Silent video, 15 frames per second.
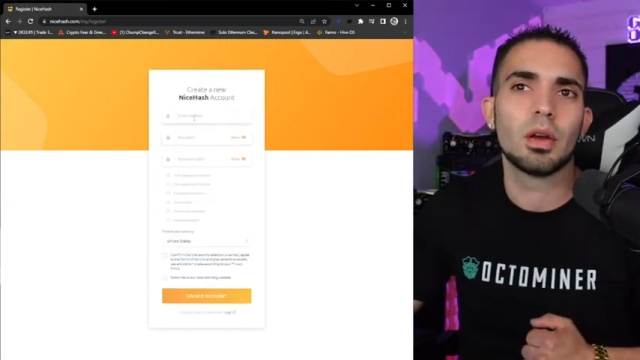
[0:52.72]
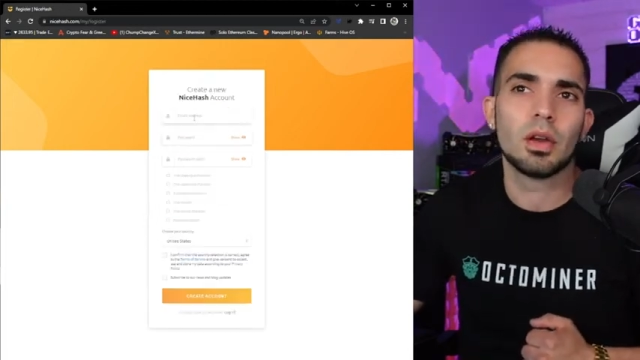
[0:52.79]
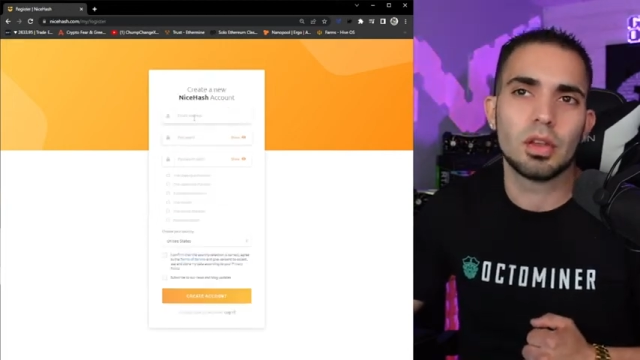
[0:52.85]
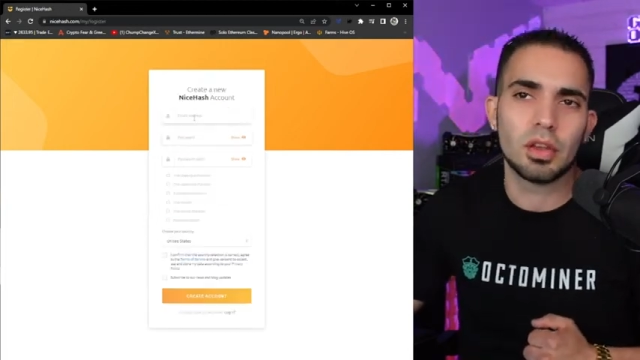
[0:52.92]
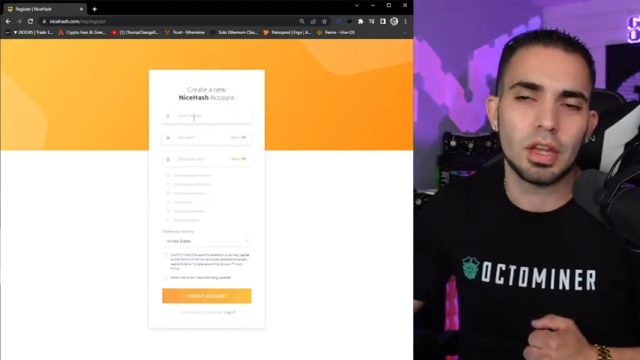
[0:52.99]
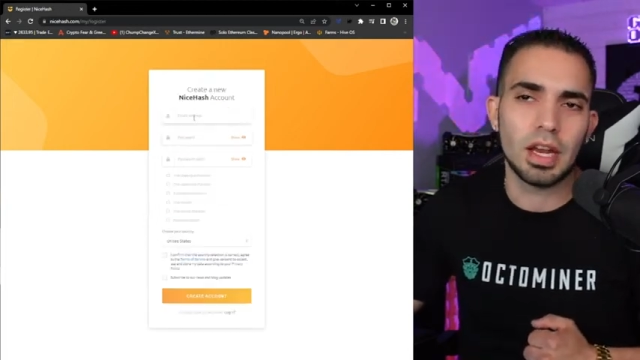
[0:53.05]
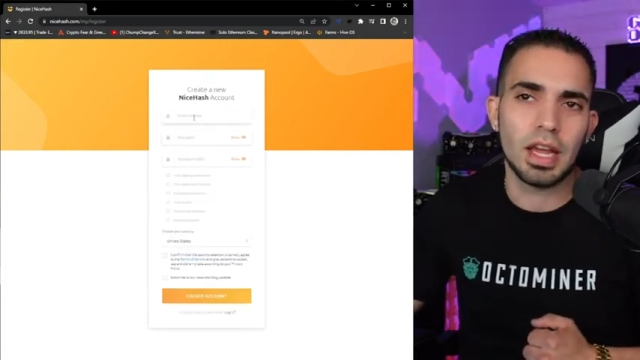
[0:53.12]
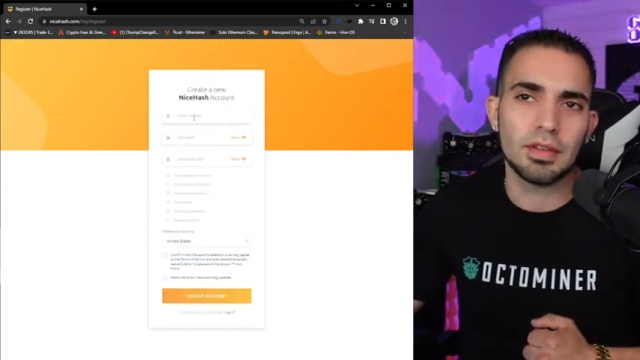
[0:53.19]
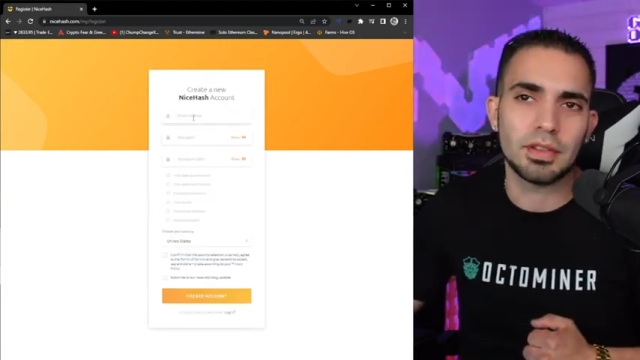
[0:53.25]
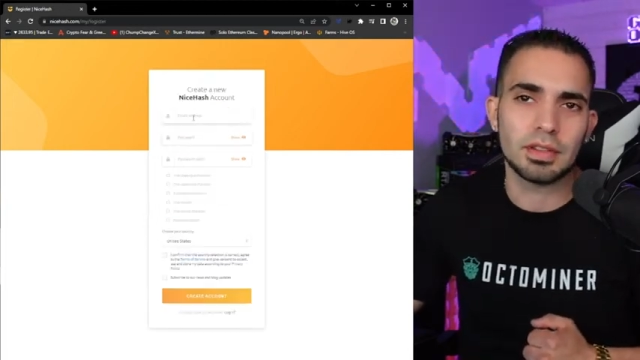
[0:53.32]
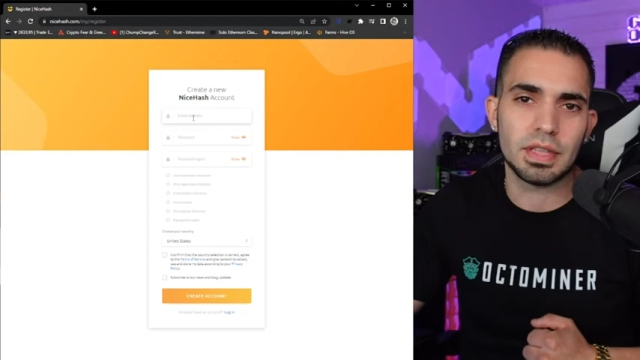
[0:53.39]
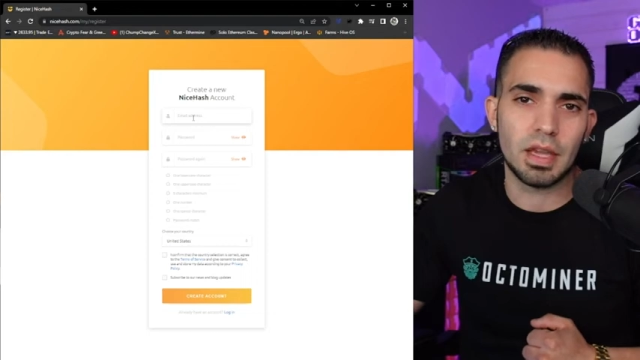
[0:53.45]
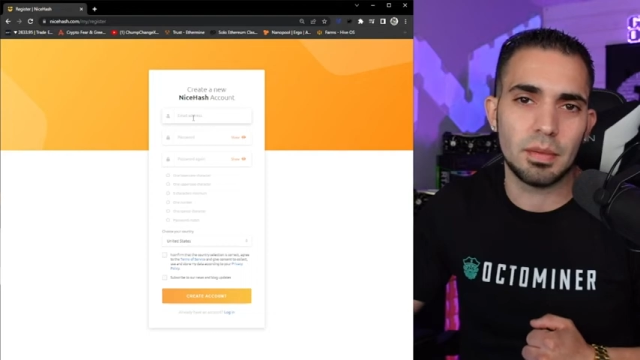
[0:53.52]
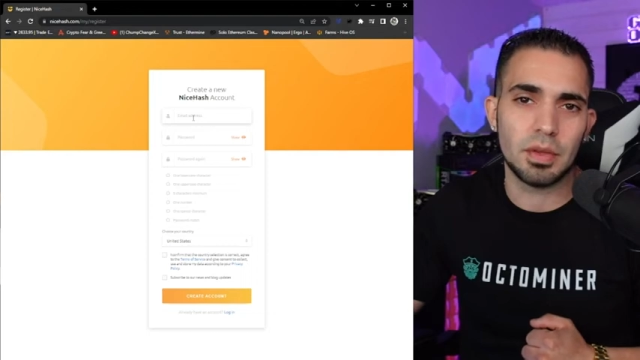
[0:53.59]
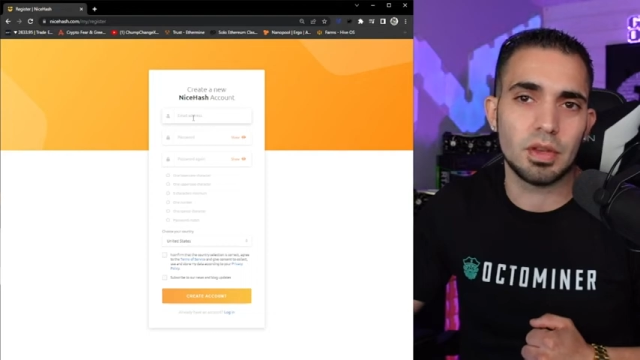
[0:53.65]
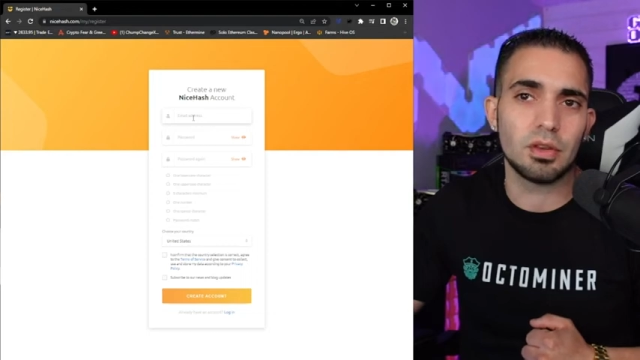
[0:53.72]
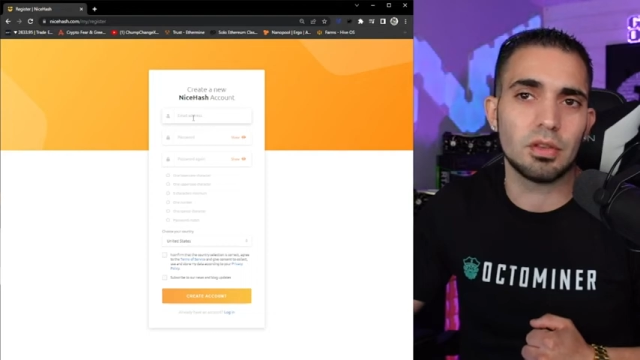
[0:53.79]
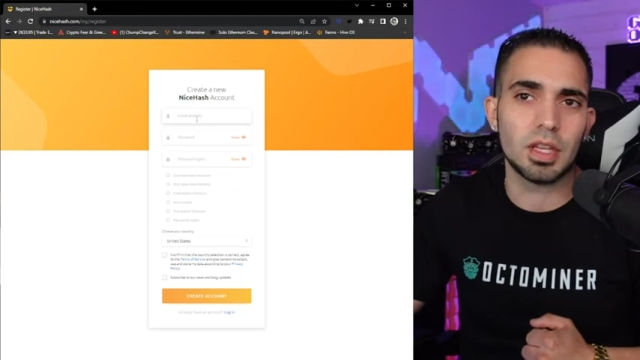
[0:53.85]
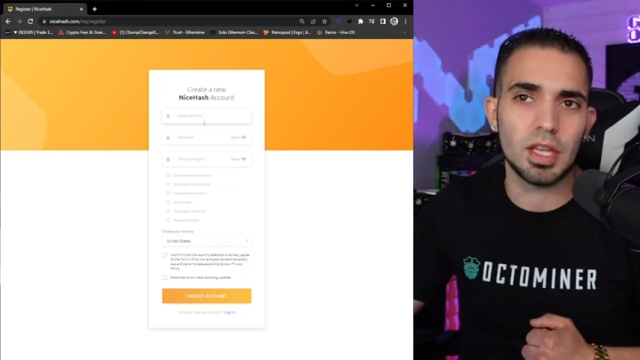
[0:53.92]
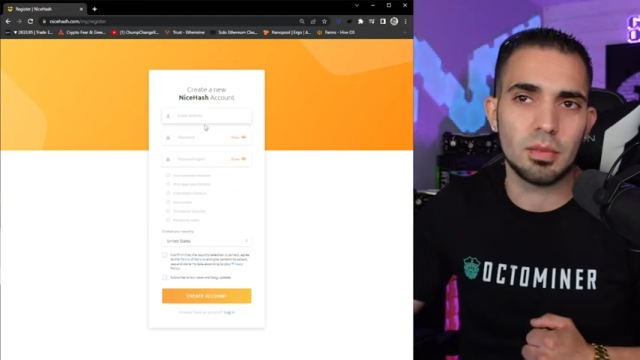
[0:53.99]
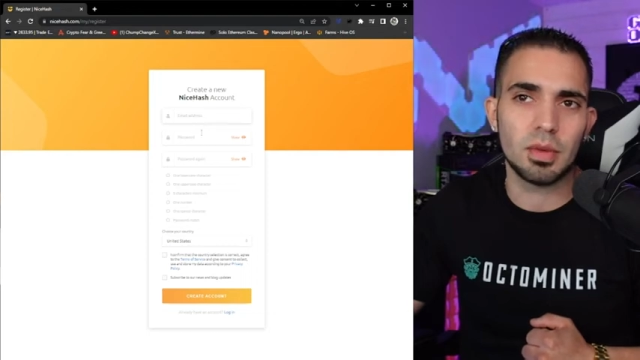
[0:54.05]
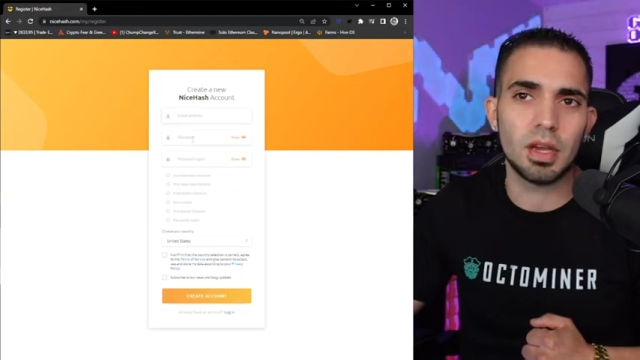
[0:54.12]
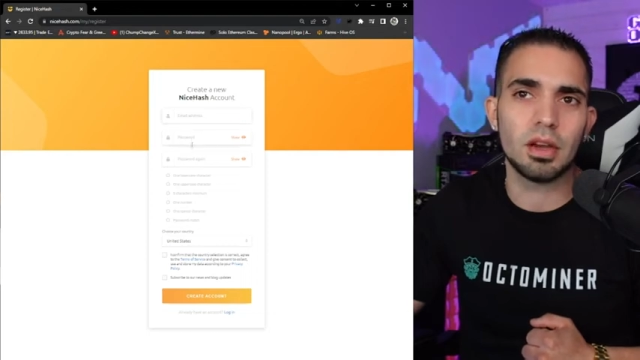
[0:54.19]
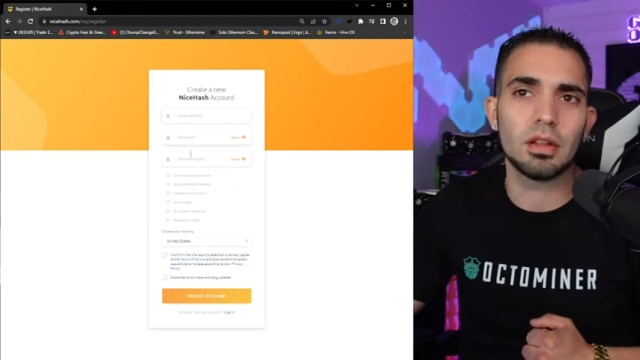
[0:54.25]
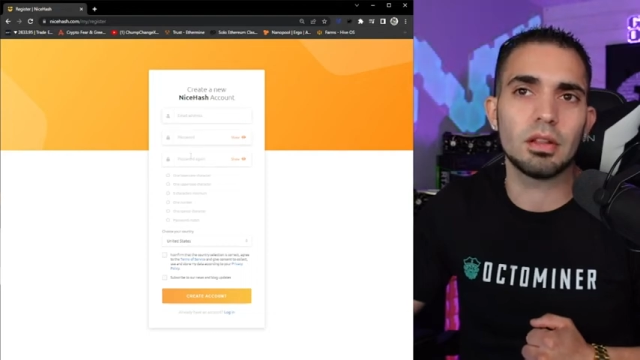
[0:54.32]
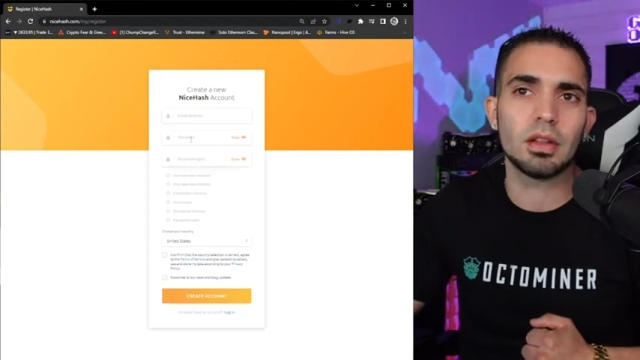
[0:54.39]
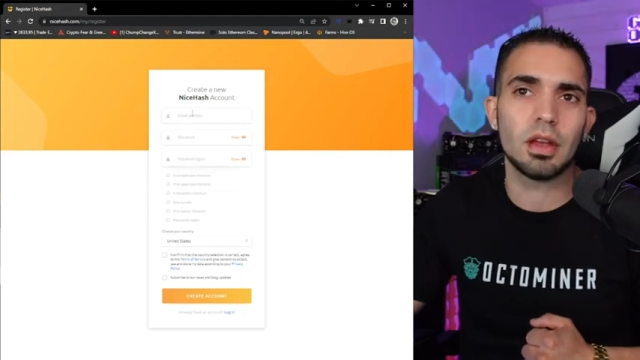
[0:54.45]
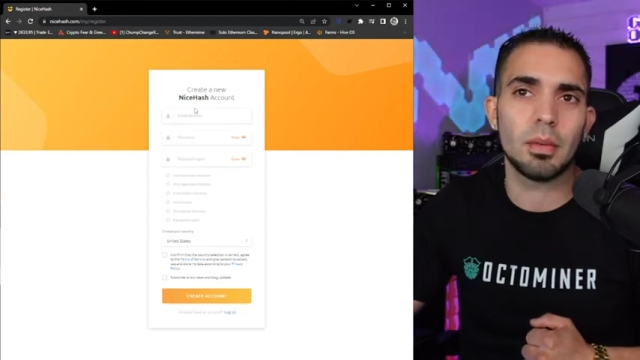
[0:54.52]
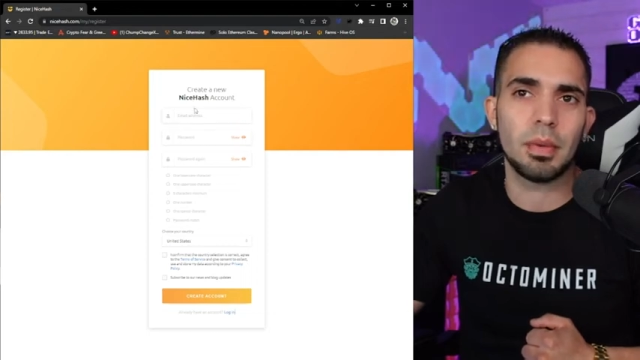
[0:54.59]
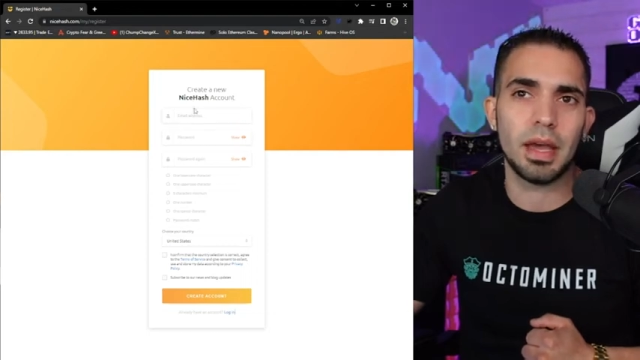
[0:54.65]
You're going to have to type in your email,
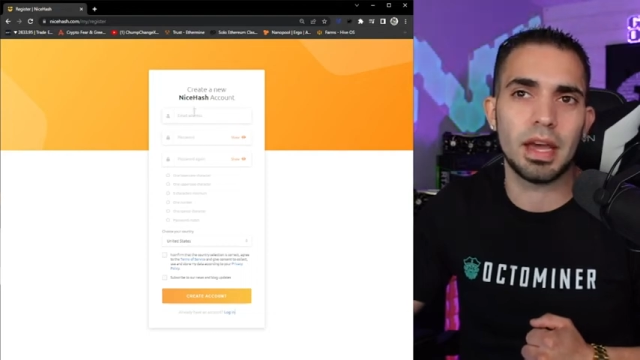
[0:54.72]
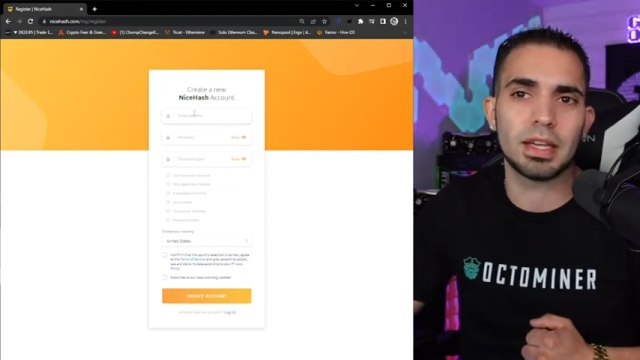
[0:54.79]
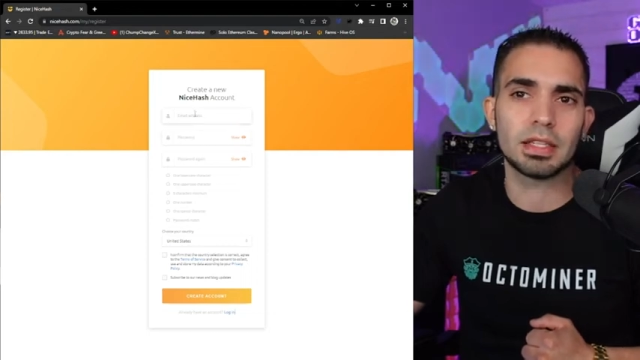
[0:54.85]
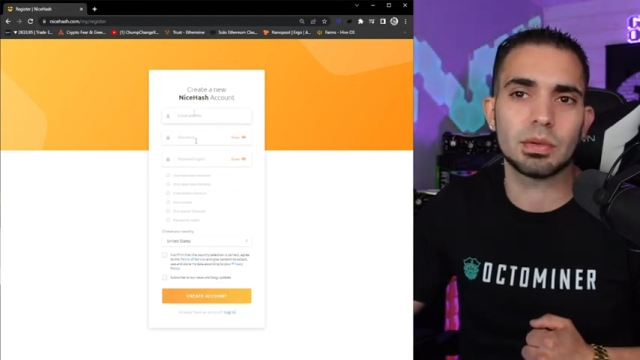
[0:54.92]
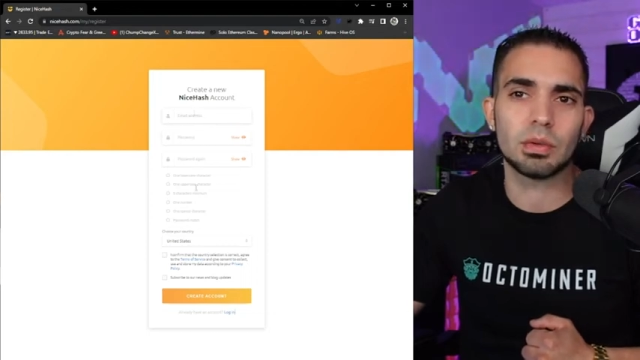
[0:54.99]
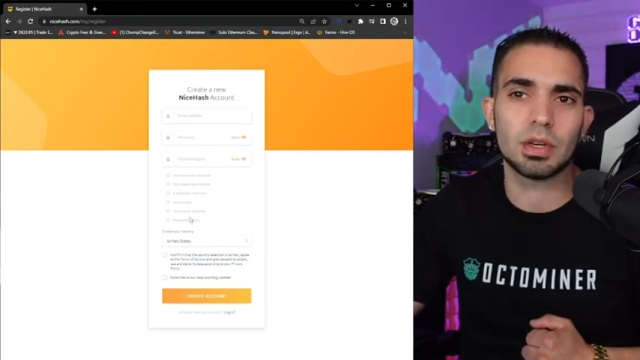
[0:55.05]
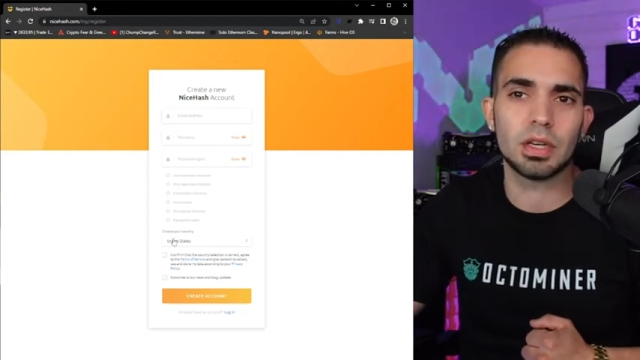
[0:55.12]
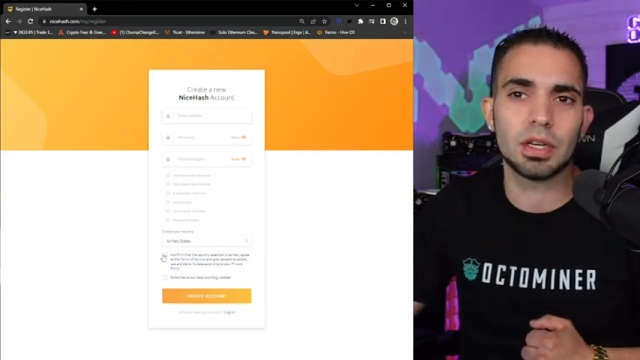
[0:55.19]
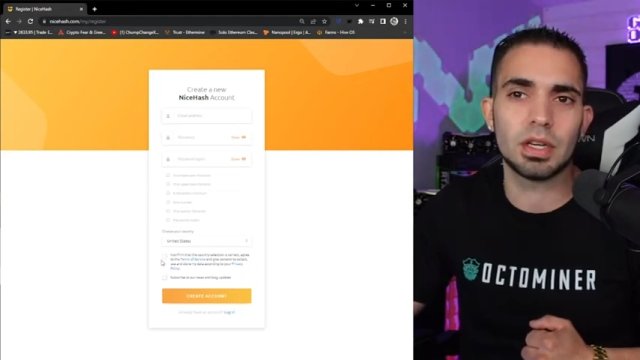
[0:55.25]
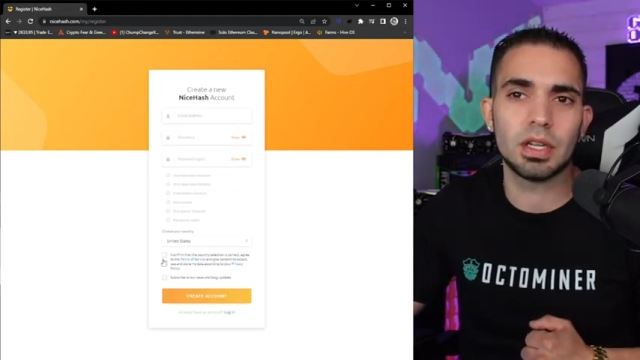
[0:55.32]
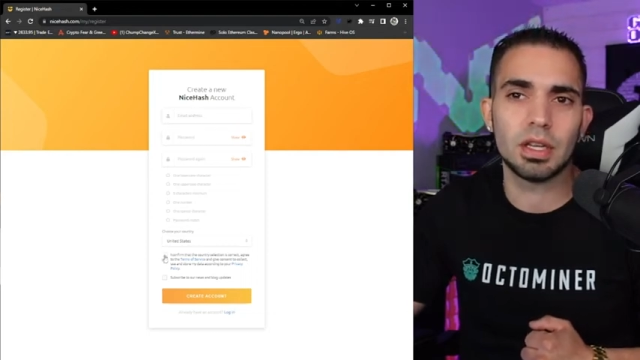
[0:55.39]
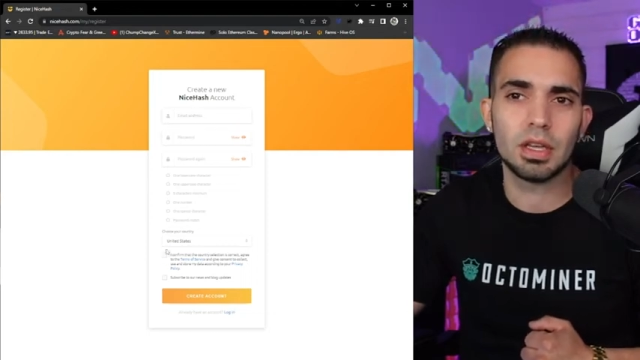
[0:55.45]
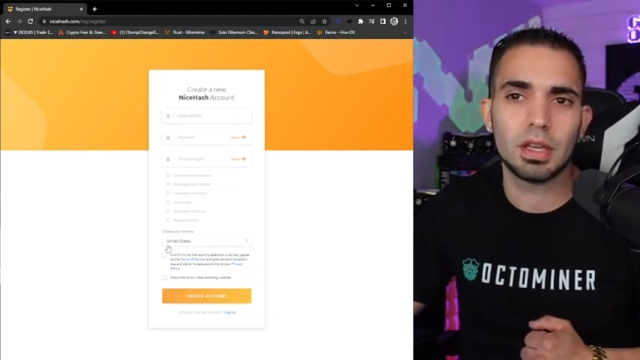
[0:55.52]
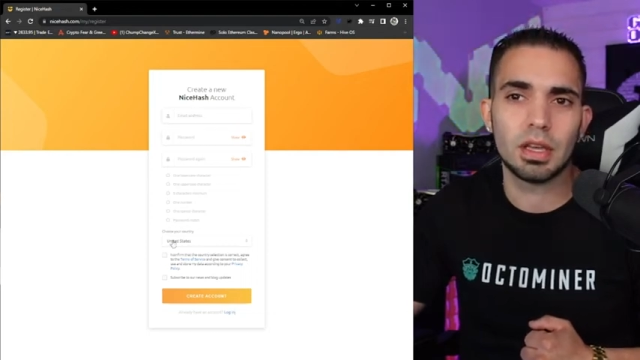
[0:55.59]
a password,